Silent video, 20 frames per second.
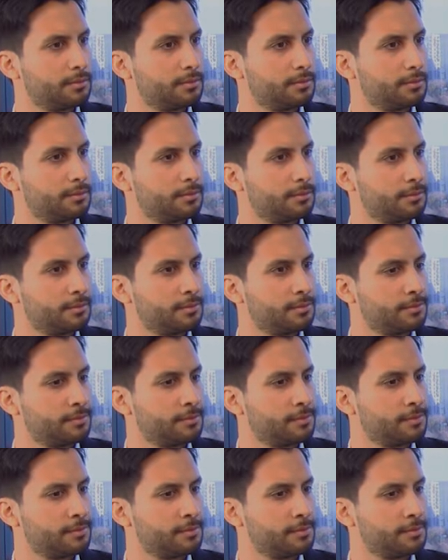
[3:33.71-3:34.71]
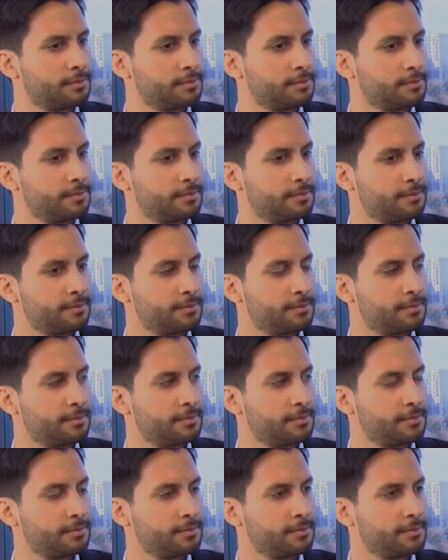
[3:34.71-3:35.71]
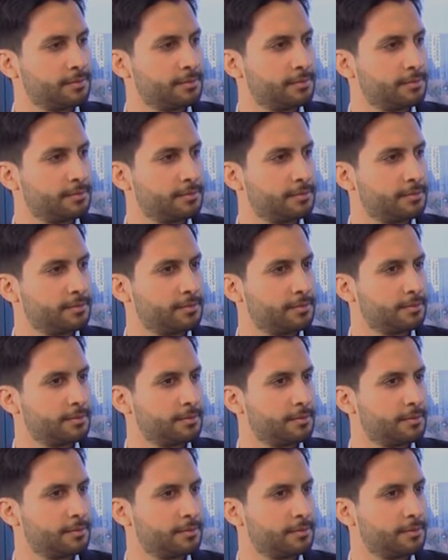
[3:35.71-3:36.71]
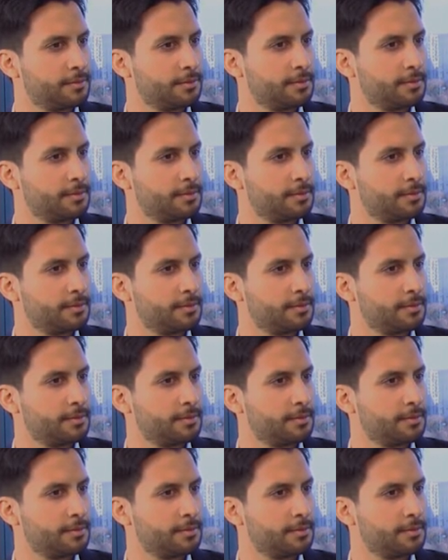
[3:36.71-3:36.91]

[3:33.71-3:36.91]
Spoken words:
The person shown says nothing.